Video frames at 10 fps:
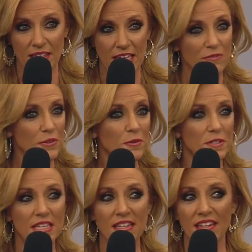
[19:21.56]
If you
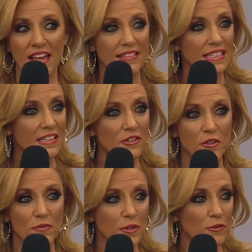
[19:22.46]
see nothing in your
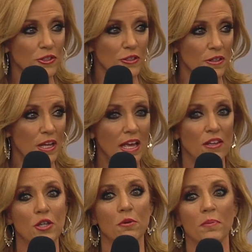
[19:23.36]
future,
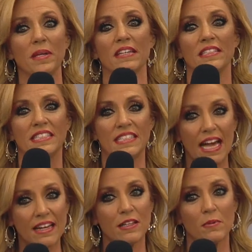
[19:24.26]
you will be
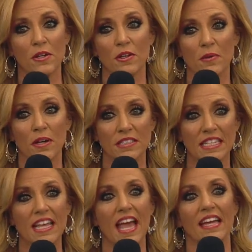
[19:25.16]
exactly where you are
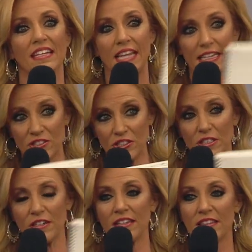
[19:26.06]
today next
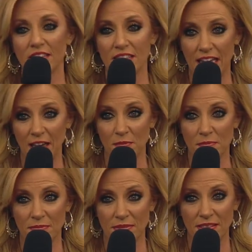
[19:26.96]
year at this time.
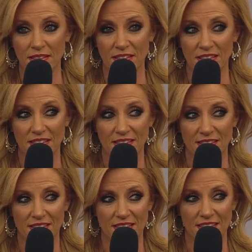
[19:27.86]

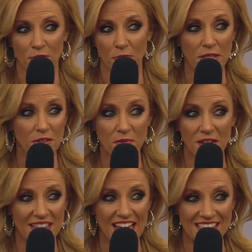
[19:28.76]
We don't
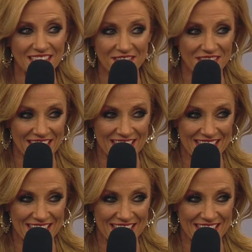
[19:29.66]
want that, do we?